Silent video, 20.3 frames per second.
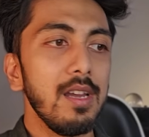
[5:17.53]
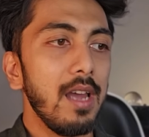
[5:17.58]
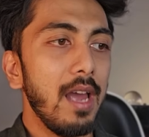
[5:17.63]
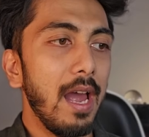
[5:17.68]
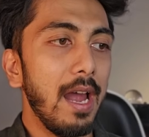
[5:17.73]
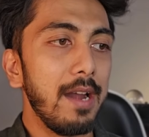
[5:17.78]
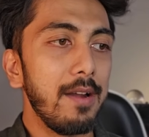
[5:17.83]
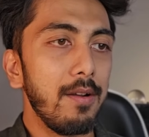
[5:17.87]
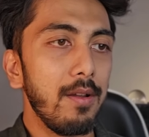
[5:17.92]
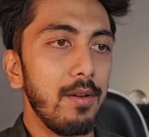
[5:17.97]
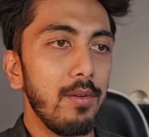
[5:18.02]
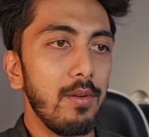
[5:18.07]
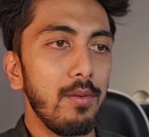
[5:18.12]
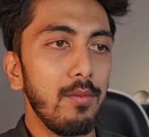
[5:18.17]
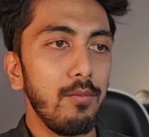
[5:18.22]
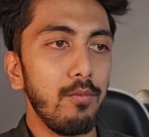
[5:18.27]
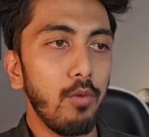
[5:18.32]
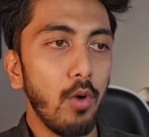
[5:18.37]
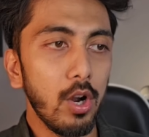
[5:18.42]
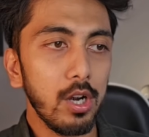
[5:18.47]
and
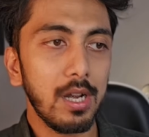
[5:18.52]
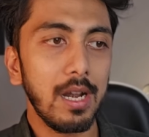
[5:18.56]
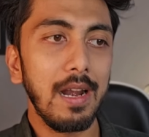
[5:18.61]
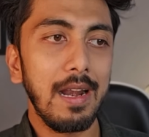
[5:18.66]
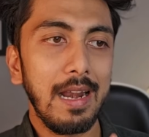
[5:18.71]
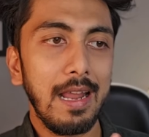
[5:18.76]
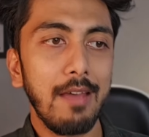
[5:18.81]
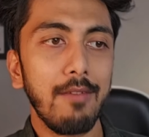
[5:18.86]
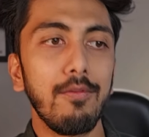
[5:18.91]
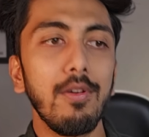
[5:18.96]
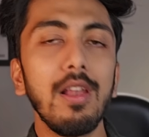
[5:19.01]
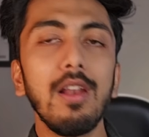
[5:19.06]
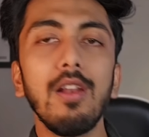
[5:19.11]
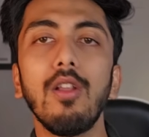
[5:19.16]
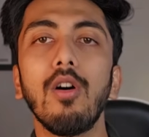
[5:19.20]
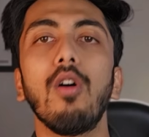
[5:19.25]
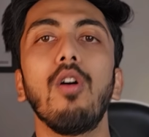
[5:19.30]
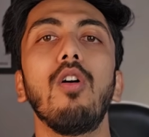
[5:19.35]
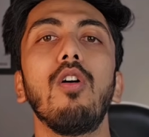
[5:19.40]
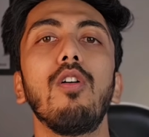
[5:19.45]
what level
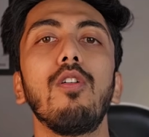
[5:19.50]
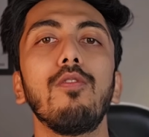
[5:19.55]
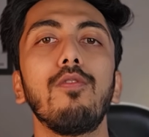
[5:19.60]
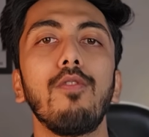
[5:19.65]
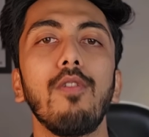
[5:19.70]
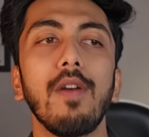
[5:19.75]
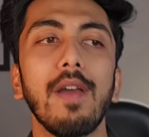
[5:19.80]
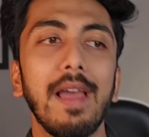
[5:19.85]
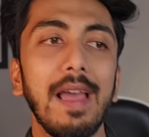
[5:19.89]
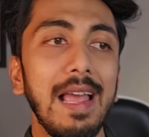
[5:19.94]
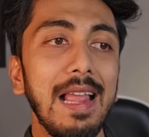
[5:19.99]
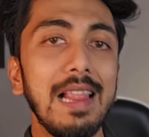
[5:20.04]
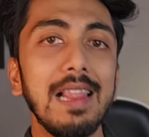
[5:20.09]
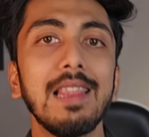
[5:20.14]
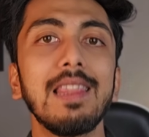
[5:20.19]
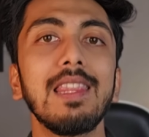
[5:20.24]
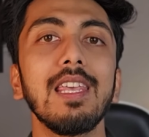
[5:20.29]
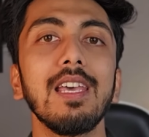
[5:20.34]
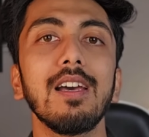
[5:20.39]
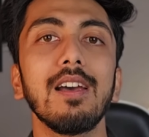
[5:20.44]
of
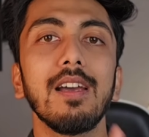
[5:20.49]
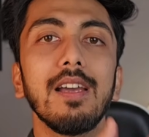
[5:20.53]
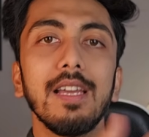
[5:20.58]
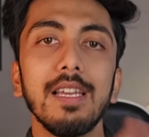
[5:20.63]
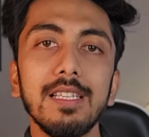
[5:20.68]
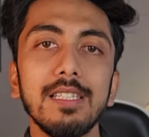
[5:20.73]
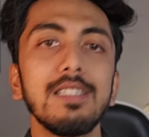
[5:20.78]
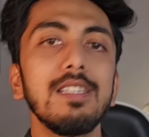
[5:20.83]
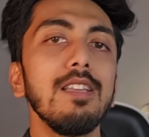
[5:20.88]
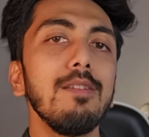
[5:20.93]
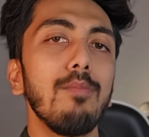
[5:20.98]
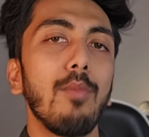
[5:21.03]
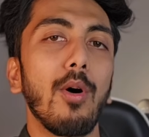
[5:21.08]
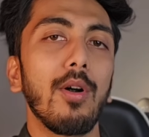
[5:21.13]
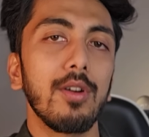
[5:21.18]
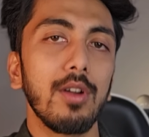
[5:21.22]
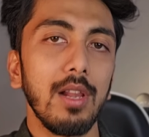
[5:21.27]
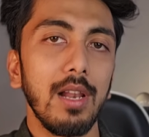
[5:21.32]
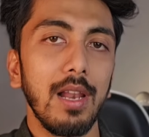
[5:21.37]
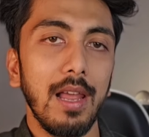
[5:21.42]
health is the
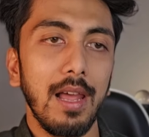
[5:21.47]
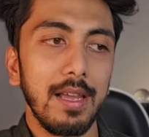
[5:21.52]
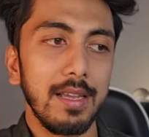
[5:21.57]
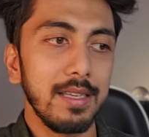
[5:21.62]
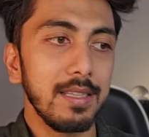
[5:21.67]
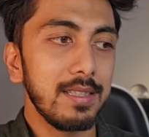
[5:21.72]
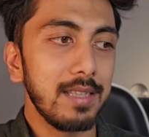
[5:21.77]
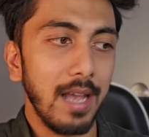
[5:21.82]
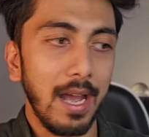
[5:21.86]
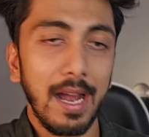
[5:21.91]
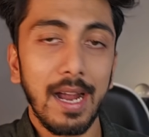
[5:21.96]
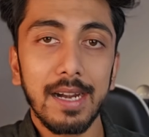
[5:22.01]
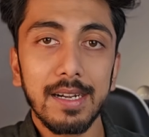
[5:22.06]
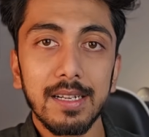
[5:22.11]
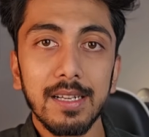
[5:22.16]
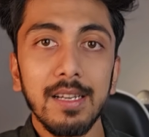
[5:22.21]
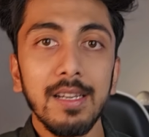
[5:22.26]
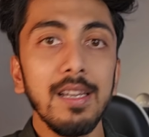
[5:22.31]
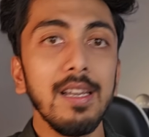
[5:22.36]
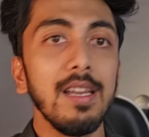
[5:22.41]
model is at,